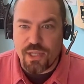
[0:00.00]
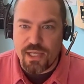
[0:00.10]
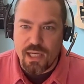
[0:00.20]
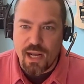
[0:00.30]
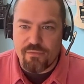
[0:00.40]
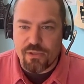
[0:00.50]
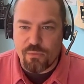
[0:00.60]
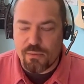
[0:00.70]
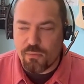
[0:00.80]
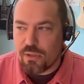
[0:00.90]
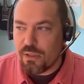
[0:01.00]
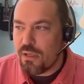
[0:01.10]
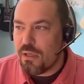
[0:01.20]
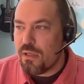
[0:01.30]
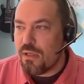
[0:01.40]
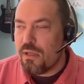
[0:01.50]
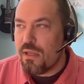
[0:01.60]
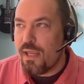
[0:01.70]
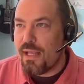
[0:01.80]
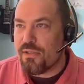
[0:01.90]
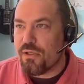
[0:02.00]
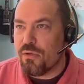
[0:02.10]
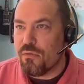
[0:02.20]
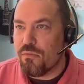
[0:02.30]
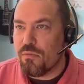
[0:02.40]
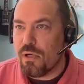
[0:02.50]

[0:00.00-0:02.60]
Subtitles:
they need out of it is really important. And so